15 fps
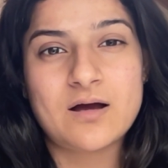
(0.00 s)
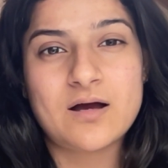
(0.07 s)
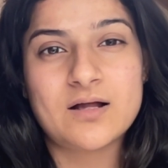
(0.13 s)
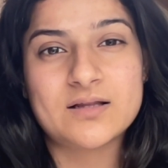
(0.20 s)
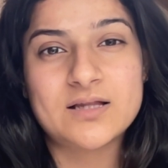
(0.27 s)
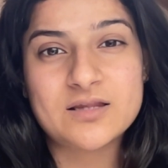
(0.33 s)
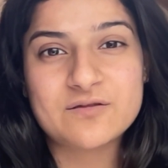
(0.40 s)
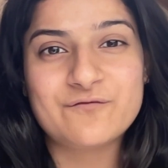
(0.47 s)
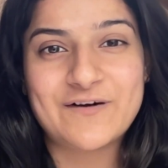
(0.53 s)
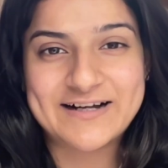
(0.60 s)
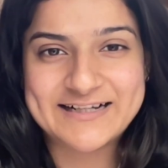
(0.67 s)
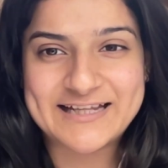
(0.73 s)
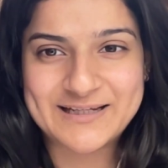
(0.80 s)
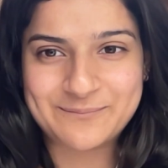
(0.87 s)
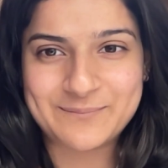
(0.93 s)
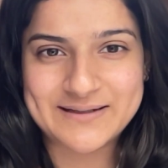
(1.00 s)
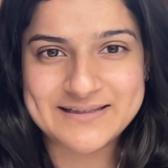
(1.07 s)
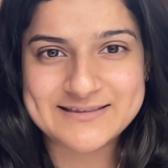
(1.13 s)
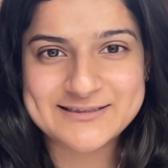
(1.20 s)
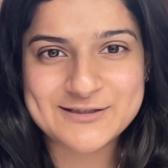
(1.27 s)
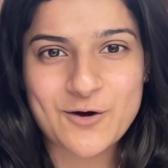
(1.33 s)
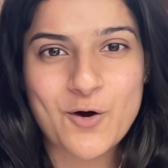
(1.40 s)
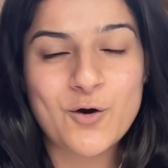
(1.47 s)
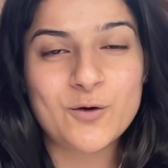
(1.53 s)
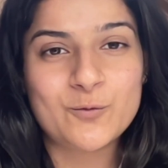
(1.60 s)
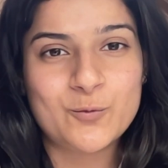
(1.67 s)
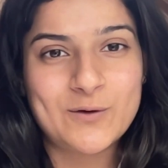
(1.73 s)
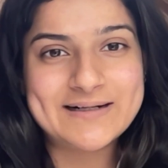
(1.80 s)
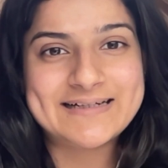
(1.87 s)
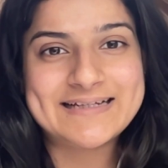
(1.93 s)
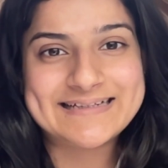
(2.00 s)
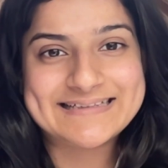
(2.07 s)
this funding means or what